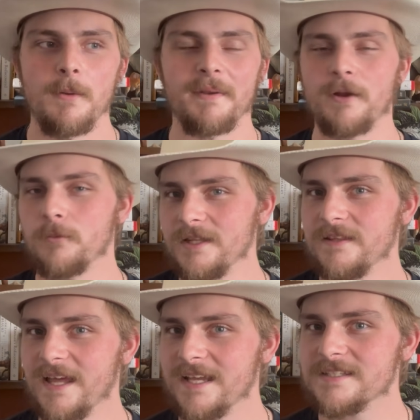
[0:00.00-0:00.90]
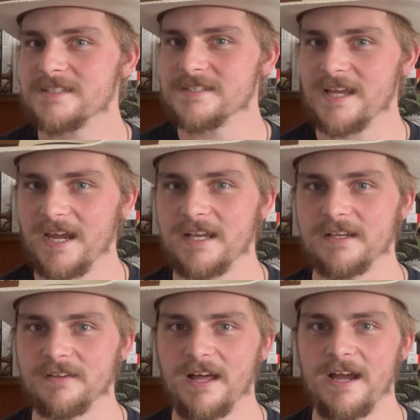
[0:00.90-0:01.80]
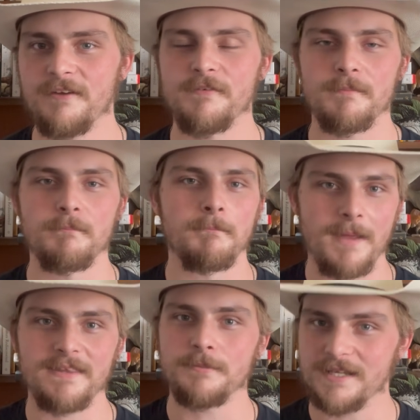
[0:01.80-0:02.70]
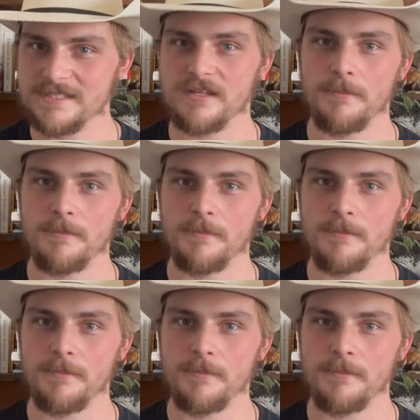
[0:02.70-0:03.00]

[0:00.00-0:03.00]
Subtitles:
but I really like its design in Alive, mainly because of the